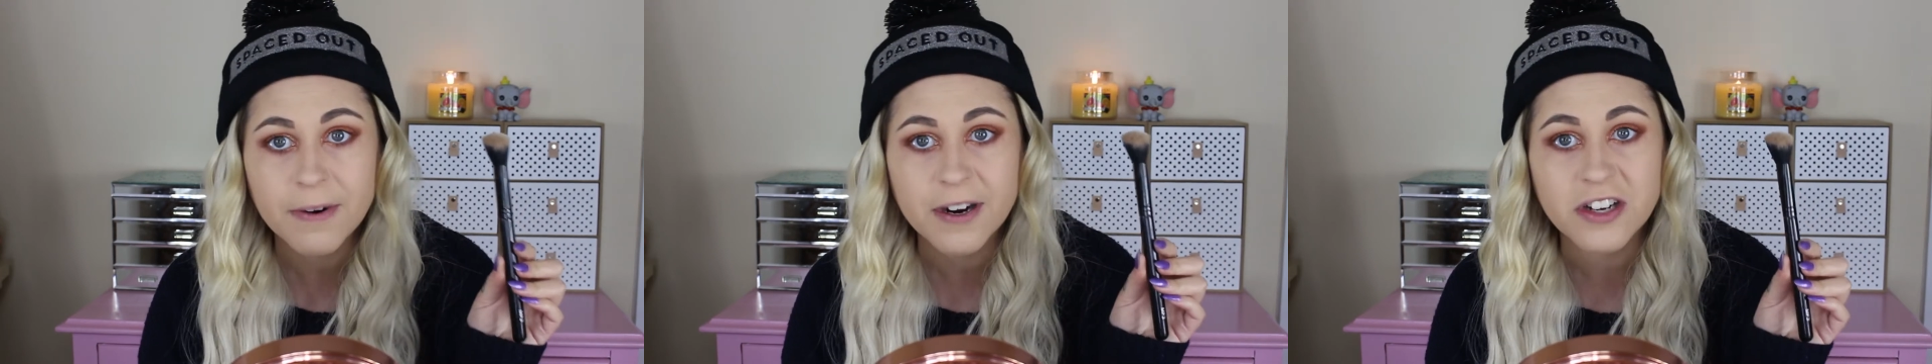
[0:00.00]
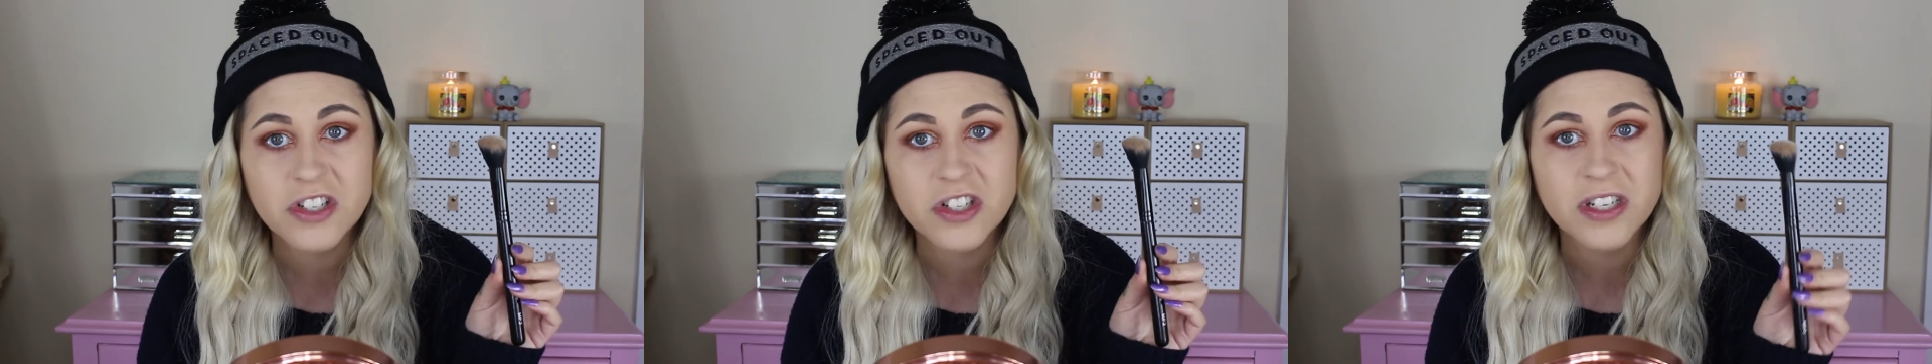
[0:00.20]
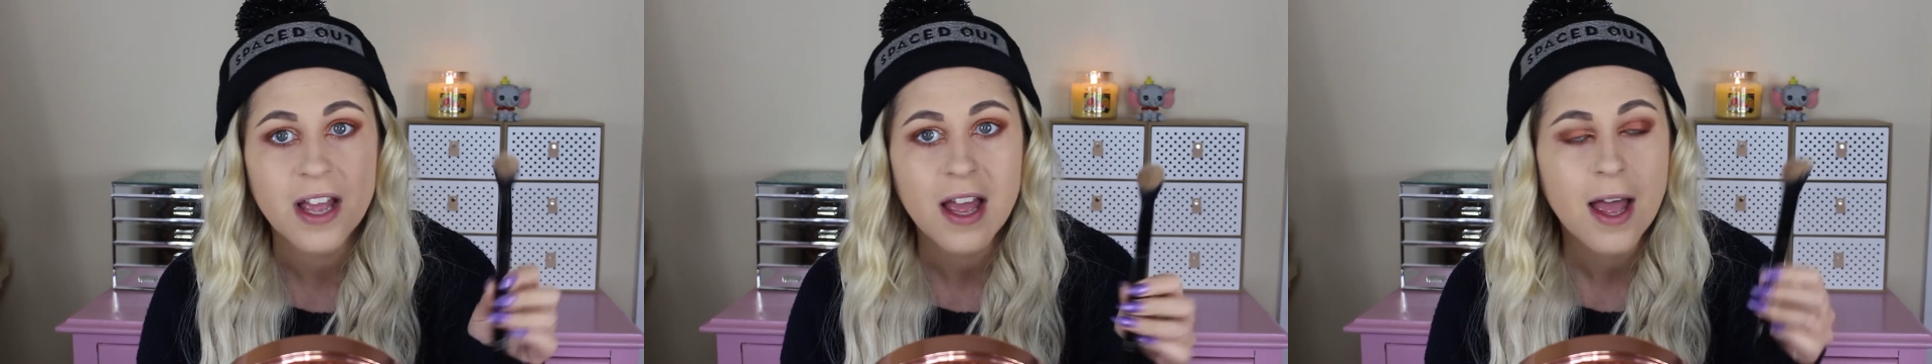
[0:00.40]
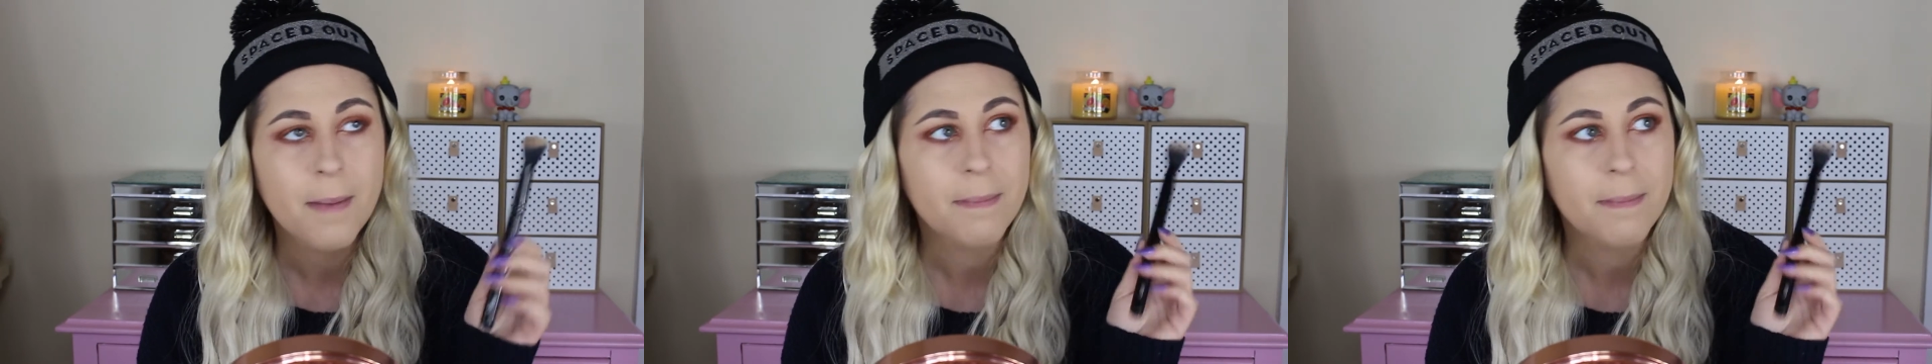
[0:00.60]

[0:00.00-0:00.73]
brush,